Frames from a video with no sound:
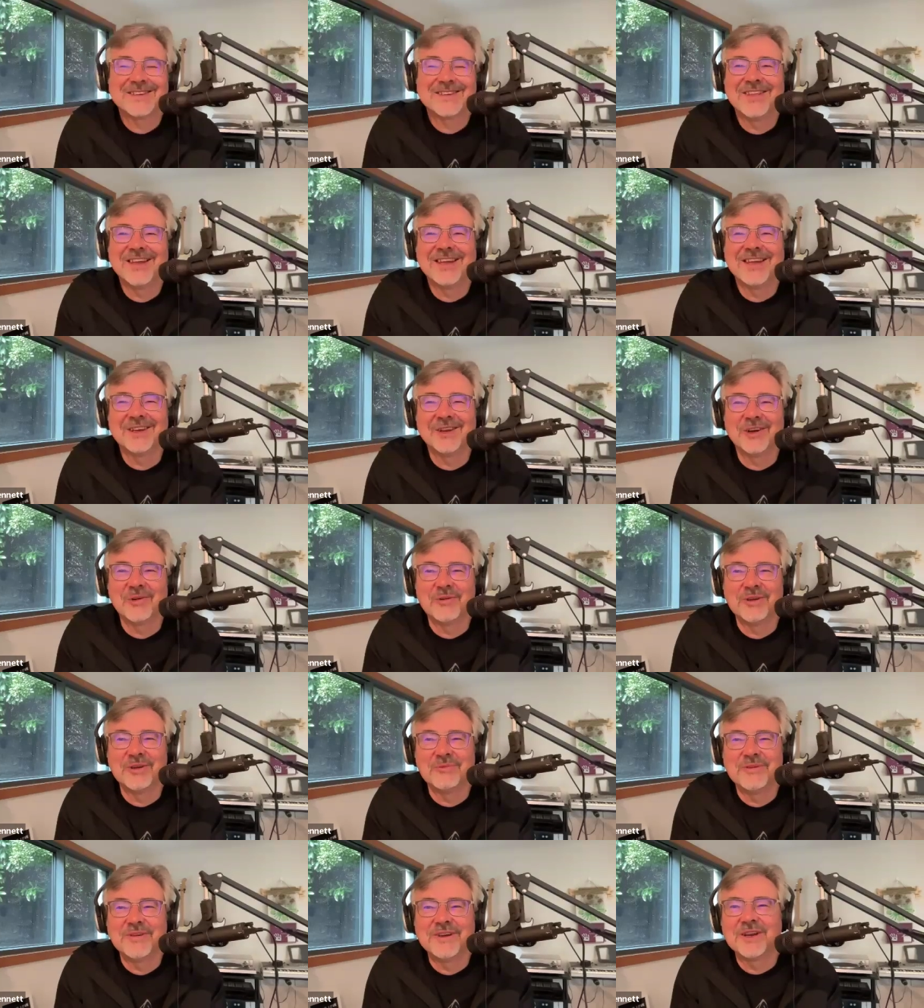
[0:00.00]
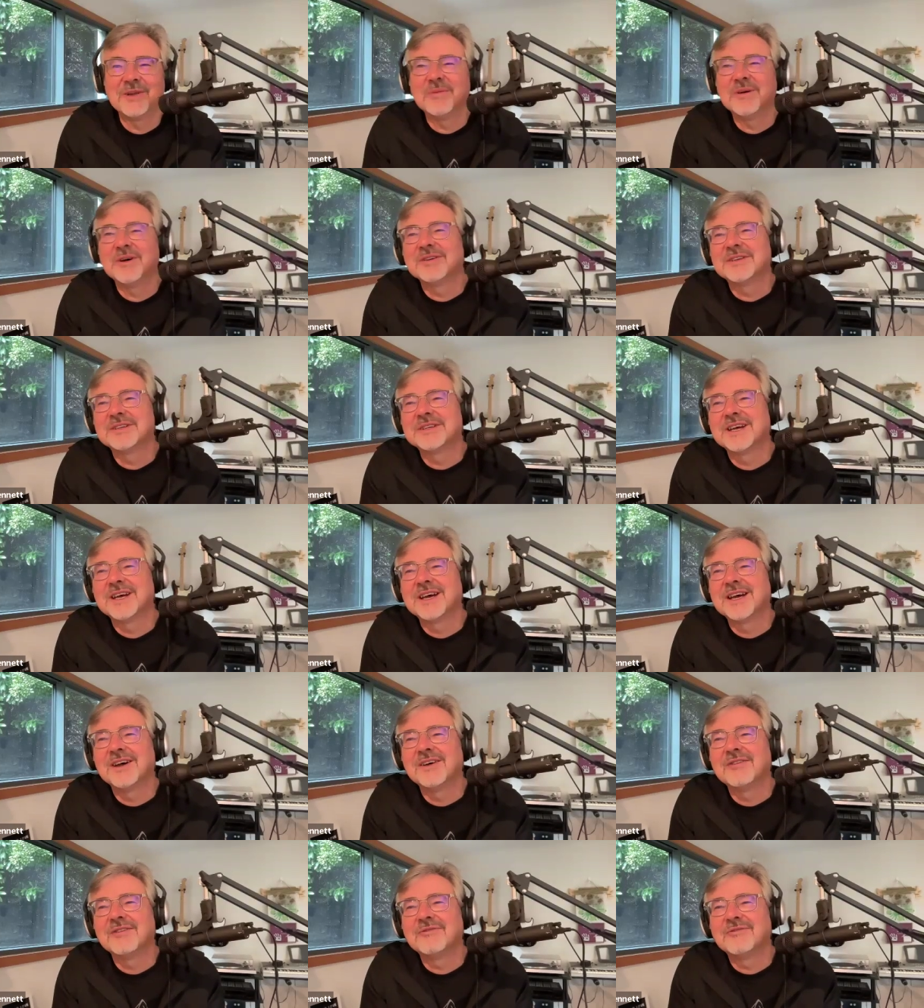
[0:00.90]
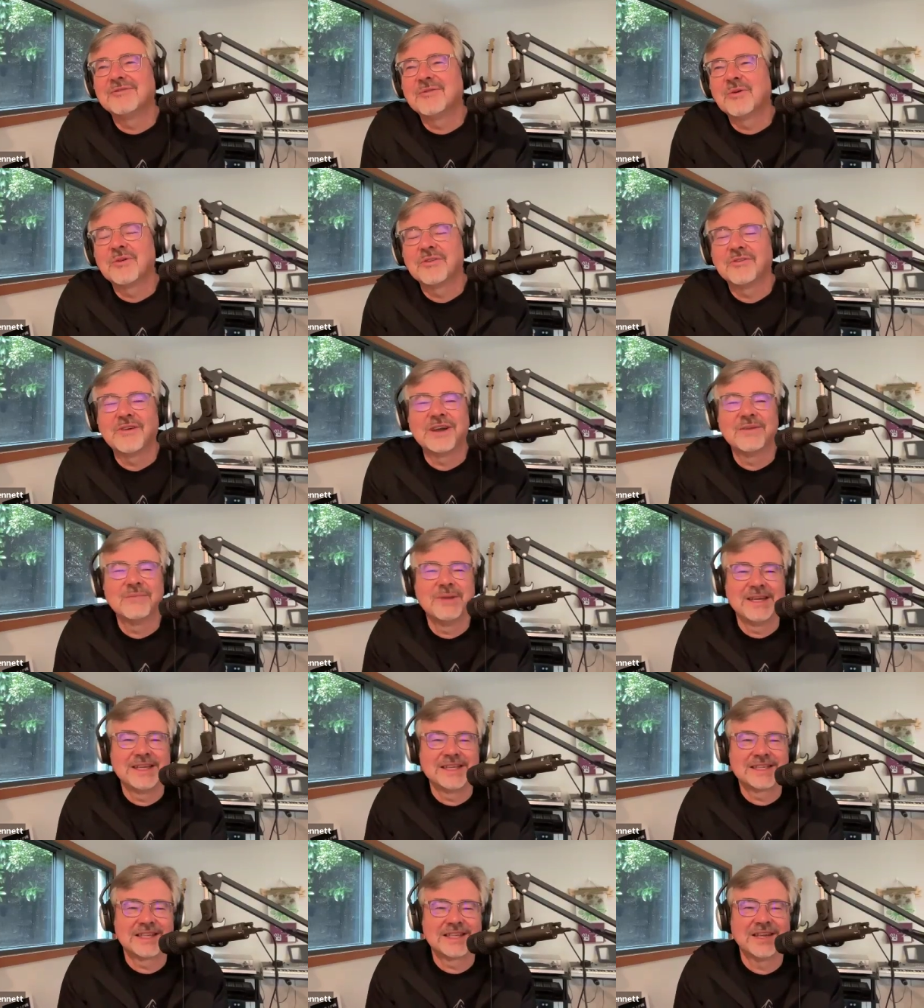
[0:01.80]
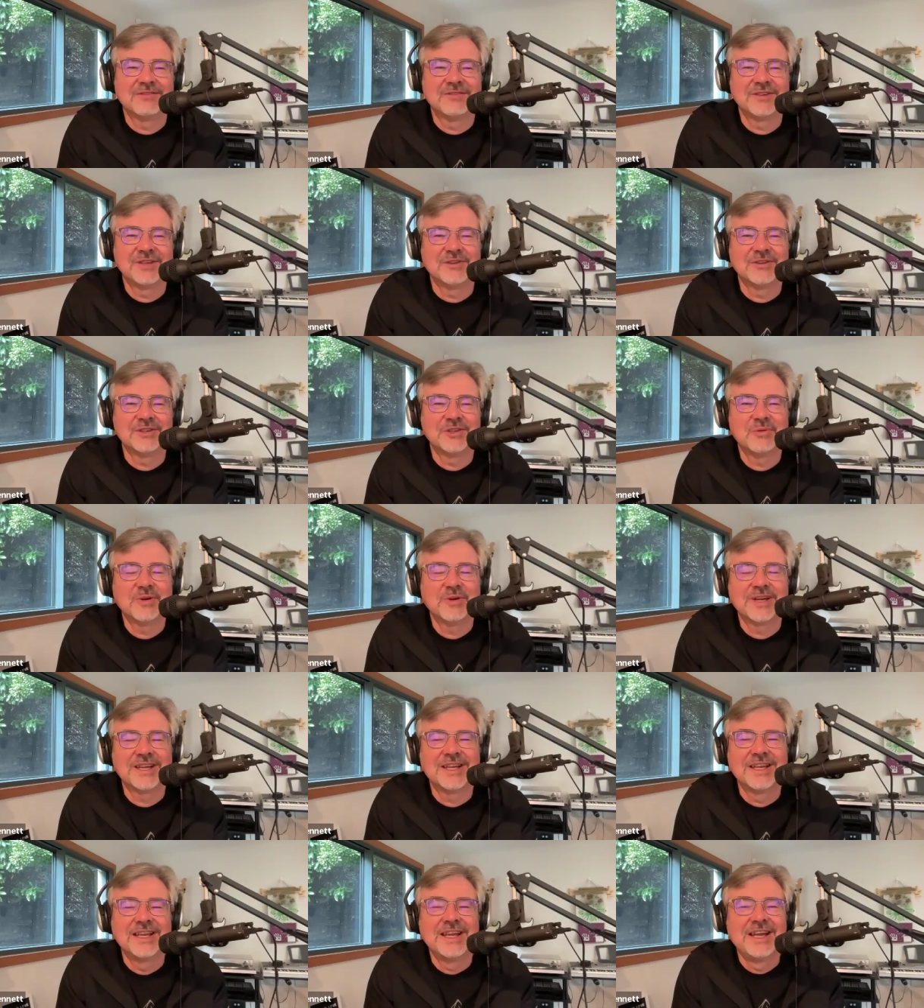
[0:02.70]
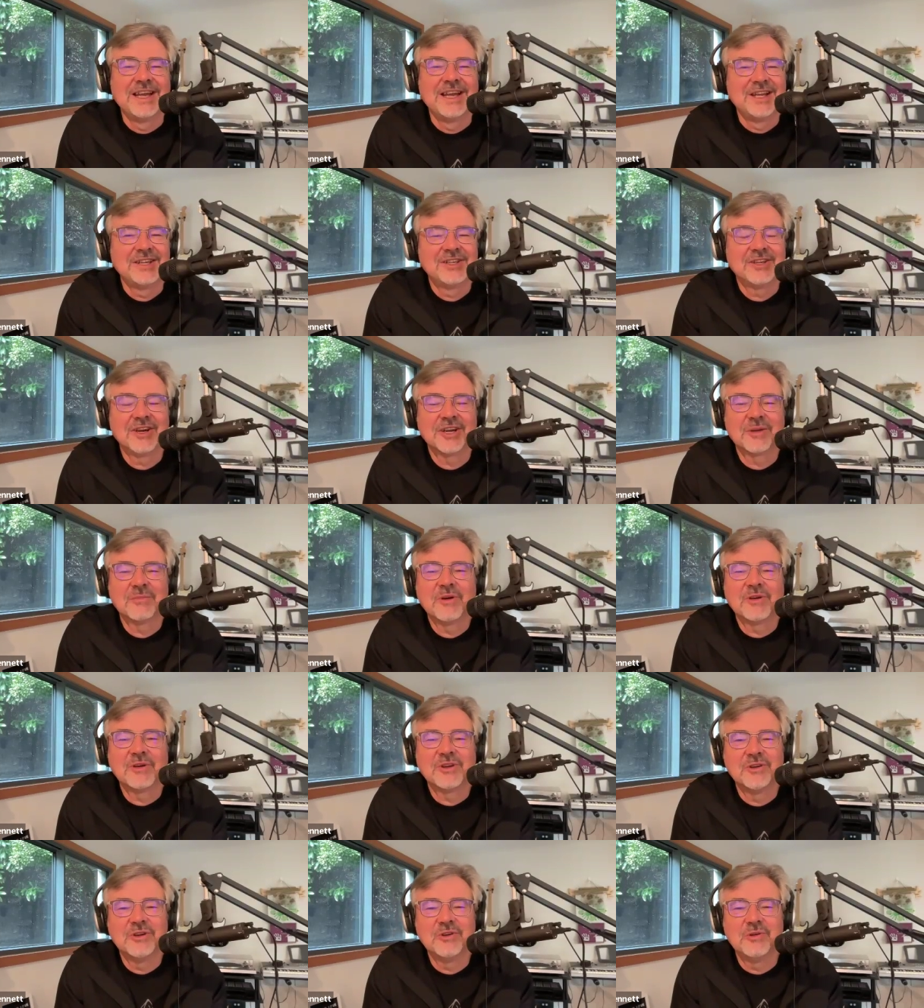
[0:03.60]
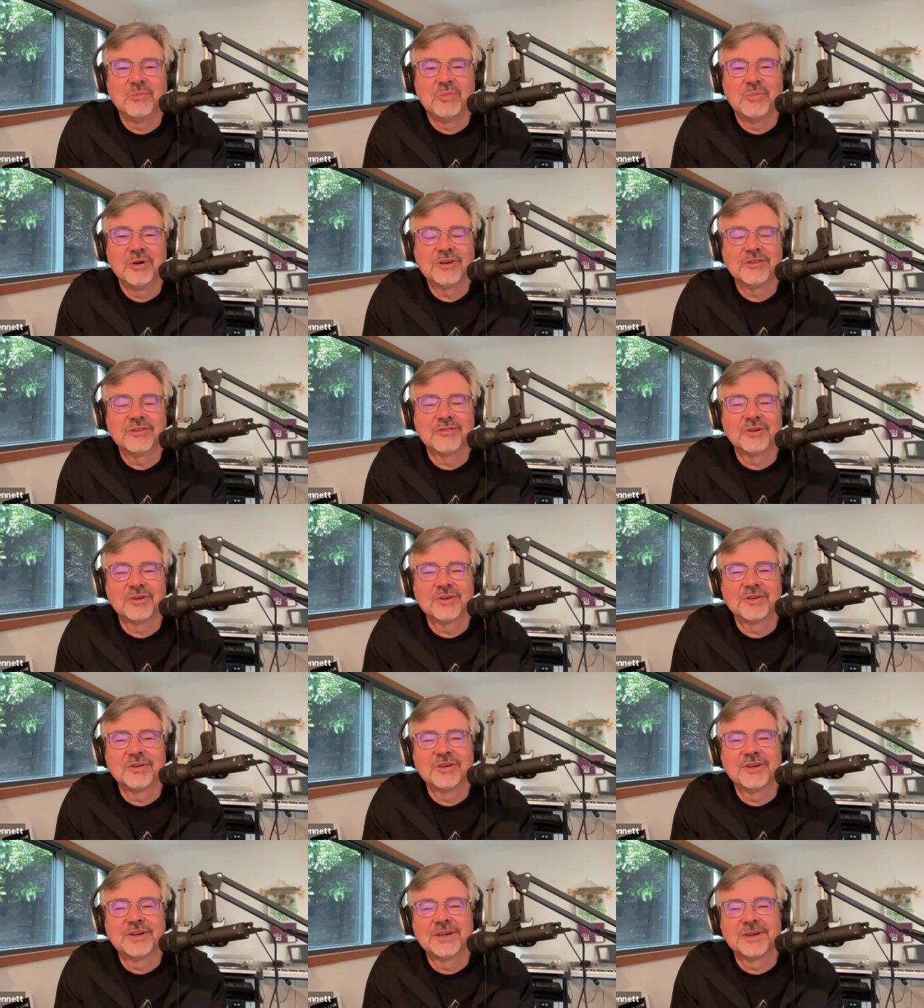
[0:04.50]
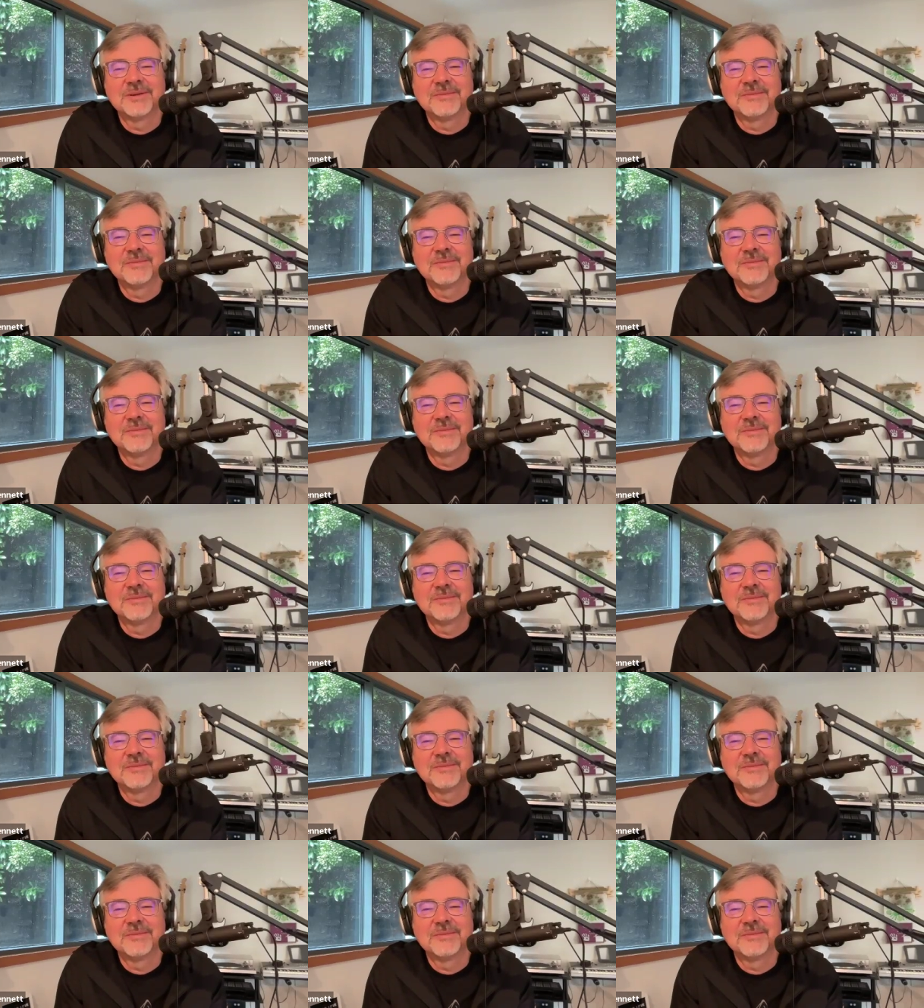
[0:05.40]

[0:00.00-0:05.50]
on that note, we've got about 4 or 5 minutes left here. Do you want to talk about your new book for